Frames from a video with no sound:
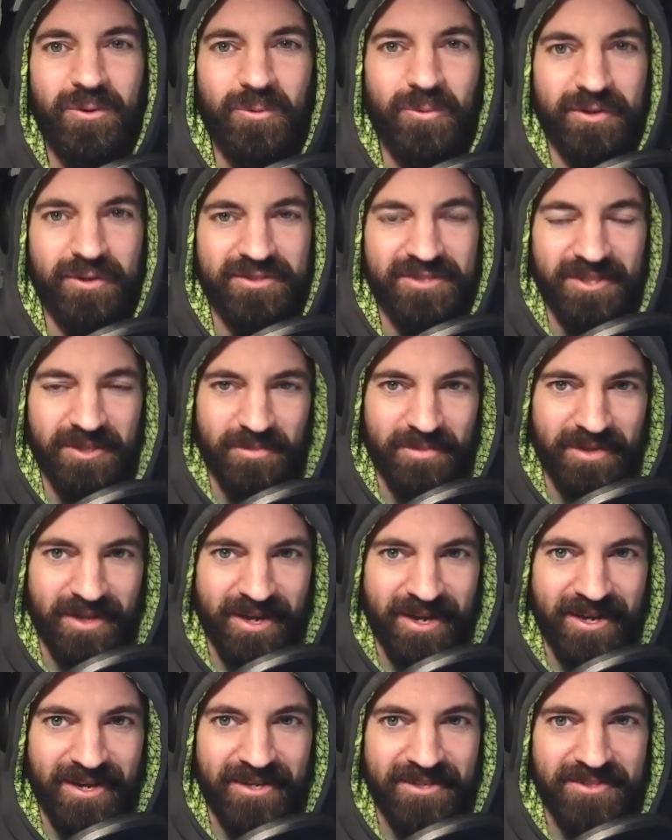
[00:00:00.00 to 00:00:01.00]
What's up,
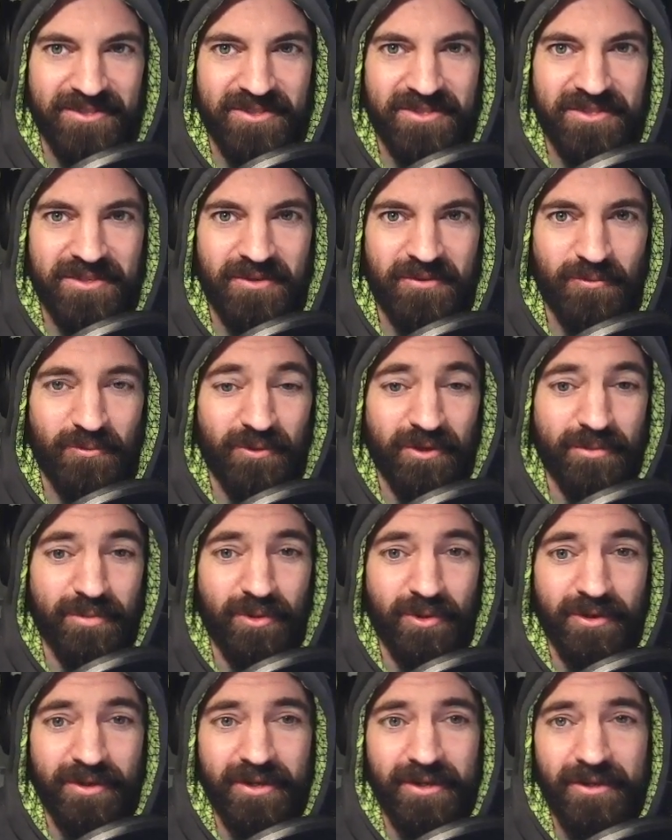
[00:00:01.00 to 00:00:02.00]
guys?
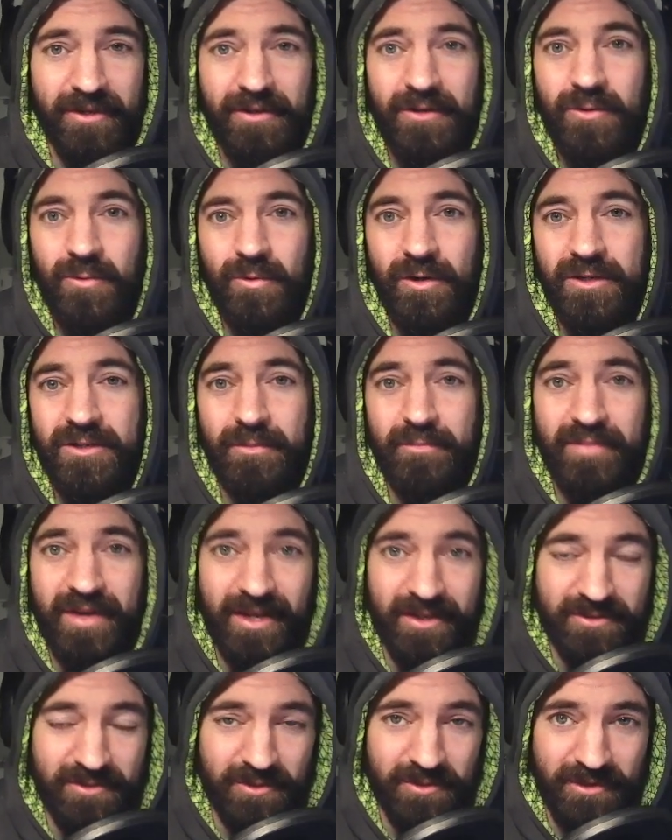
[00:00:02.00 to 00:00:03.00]
Reborn here. Welcome
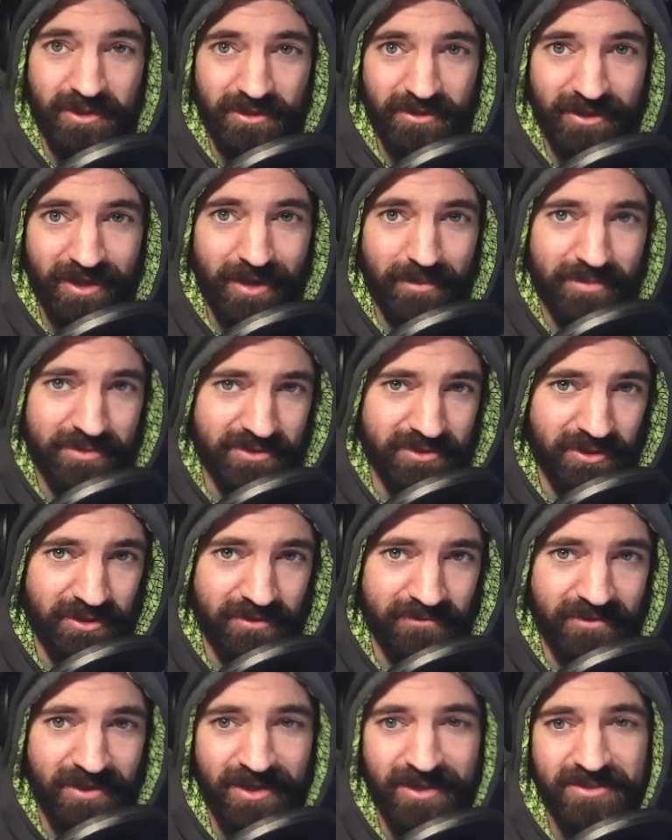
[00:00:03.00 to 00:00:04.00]
back to another episode
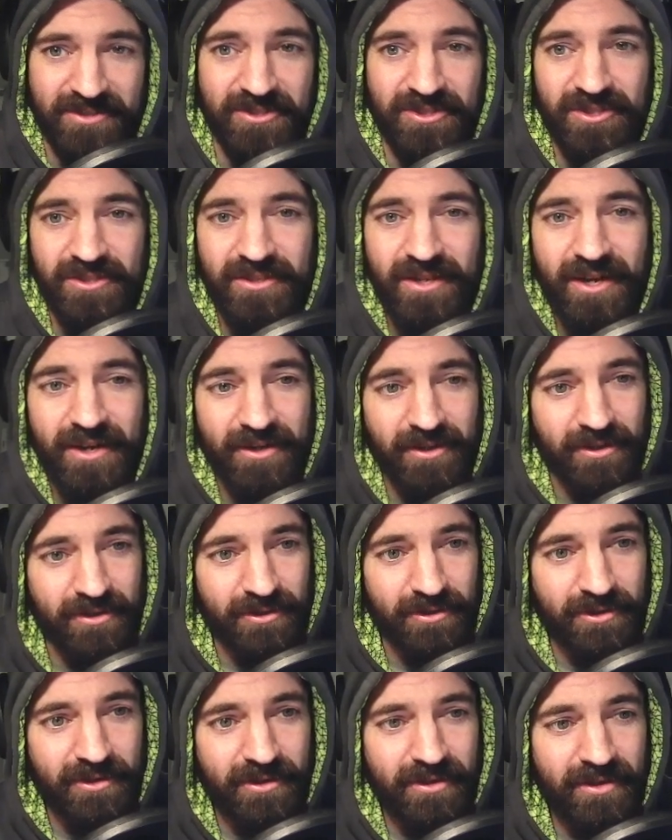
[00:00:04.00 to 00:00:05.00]
of Oxygen Not
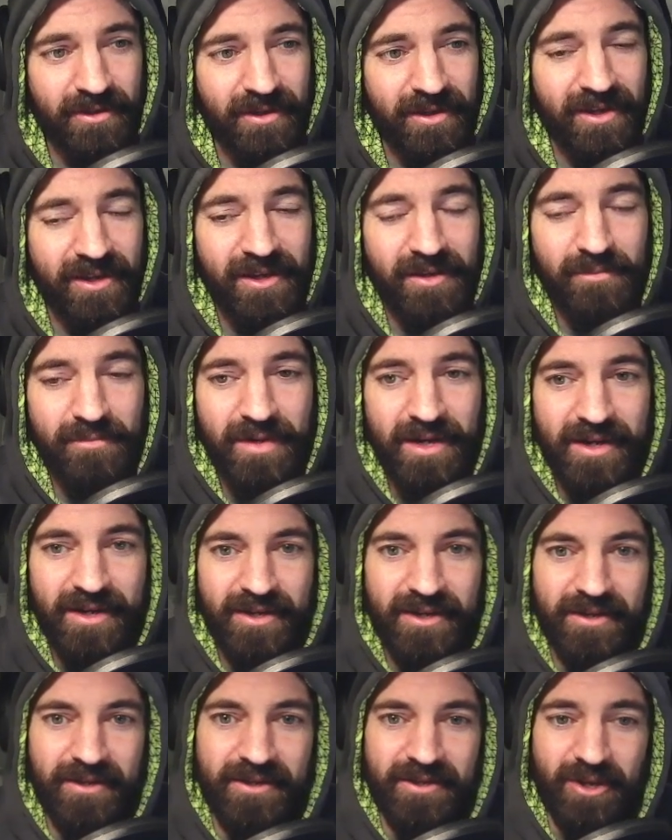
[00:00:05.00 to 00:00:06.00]
Included in
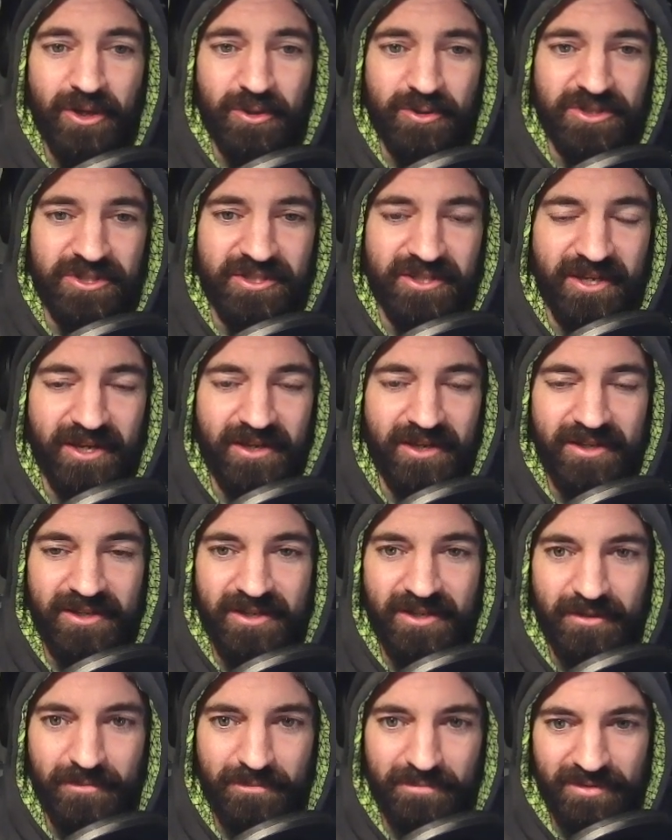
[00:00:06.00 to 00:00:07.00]
my
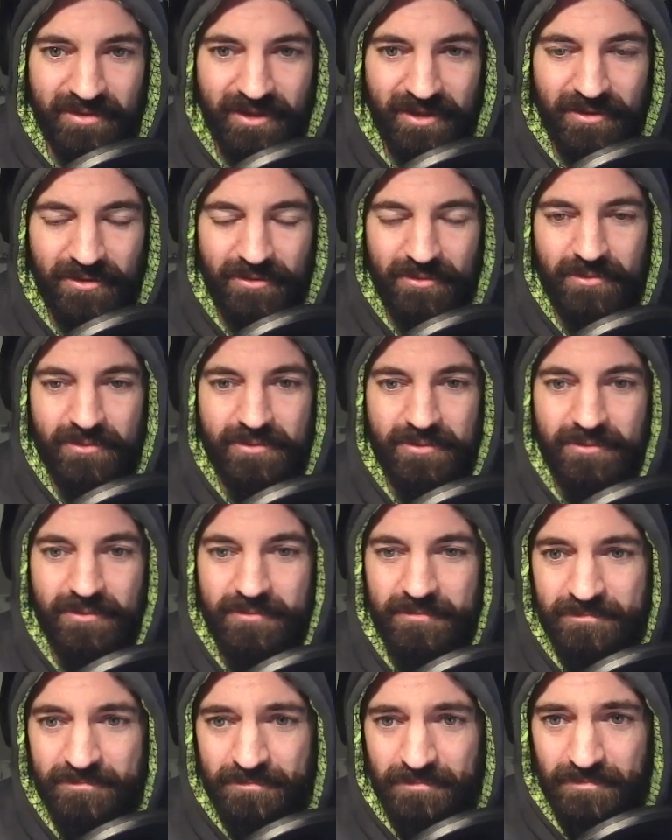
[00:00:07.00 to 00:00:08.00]
Oceania playthrough.
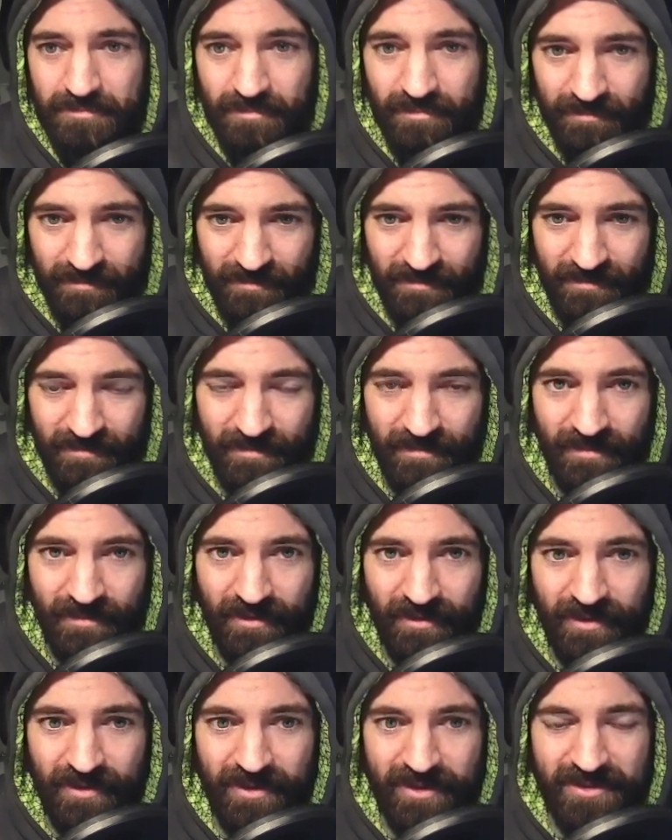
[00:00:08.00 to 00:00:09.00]

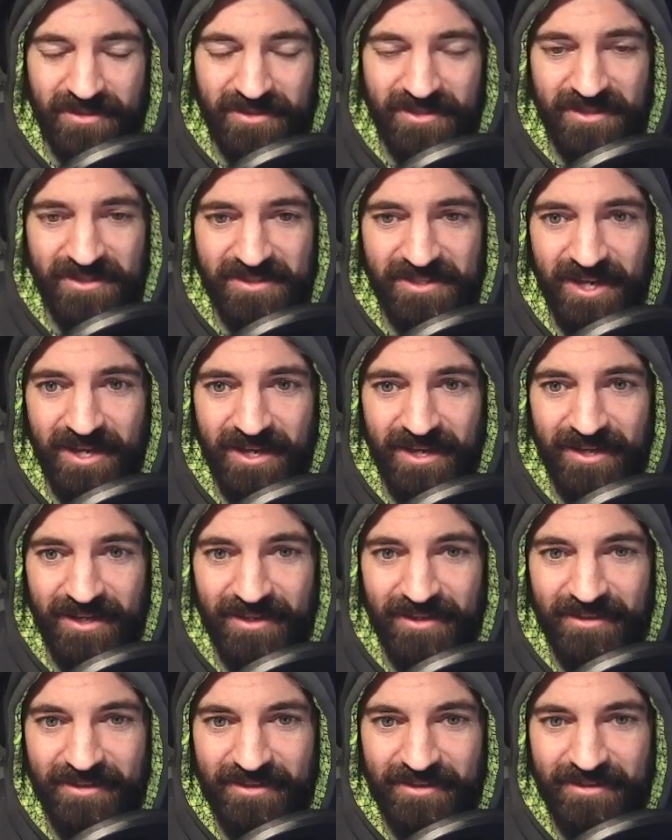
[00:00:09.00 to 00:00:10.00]
Today,
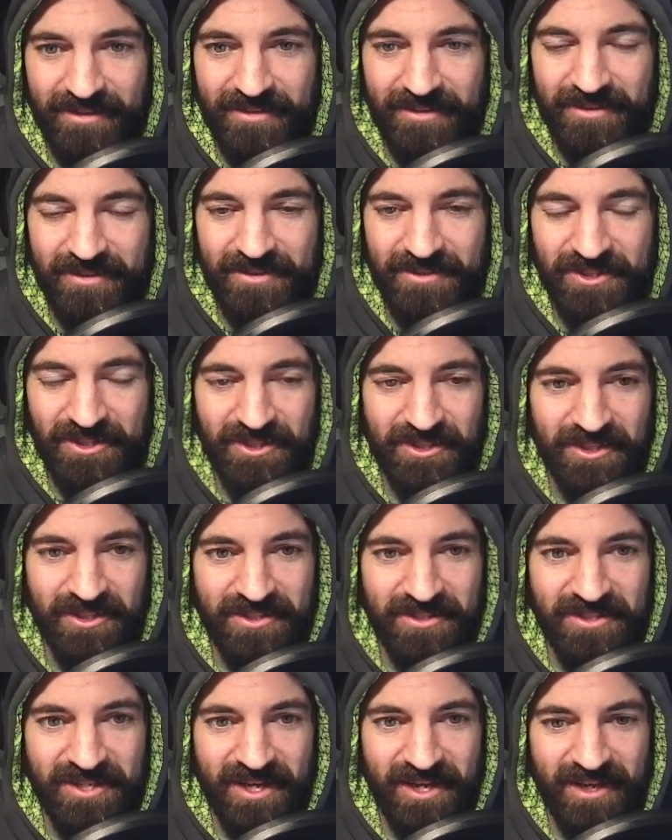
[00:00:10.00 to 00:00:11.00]
it's a good
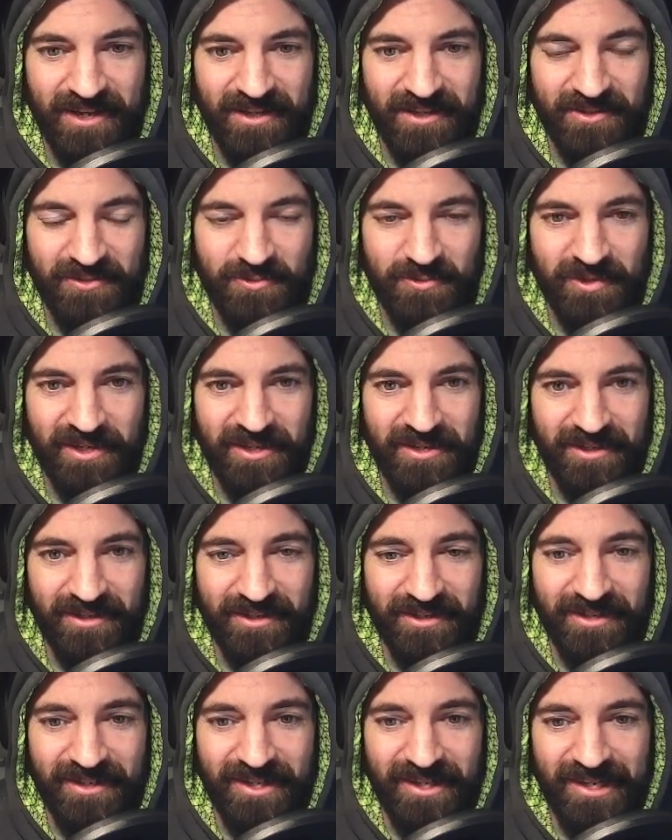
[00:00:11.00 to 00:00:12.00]
day because we are
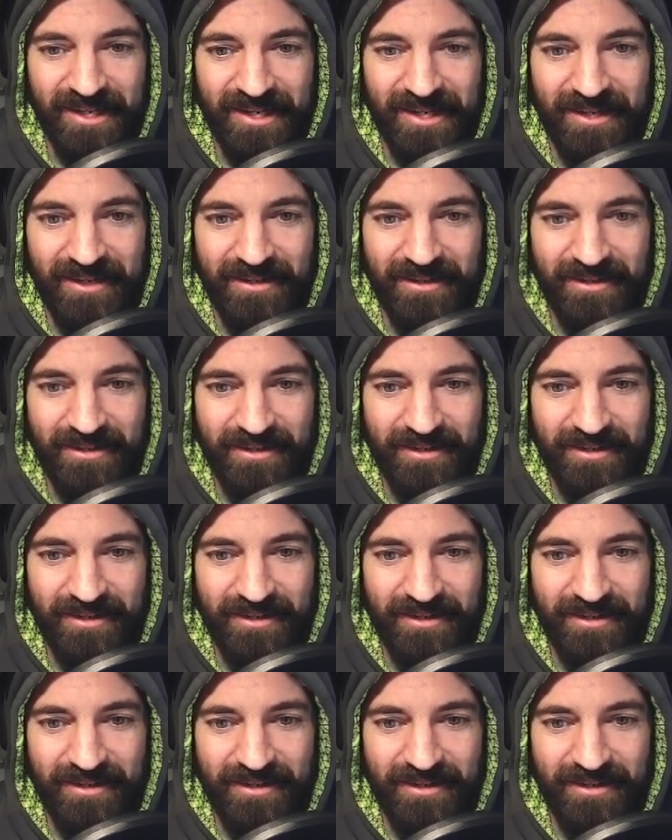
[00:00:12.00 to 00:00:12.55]
getting...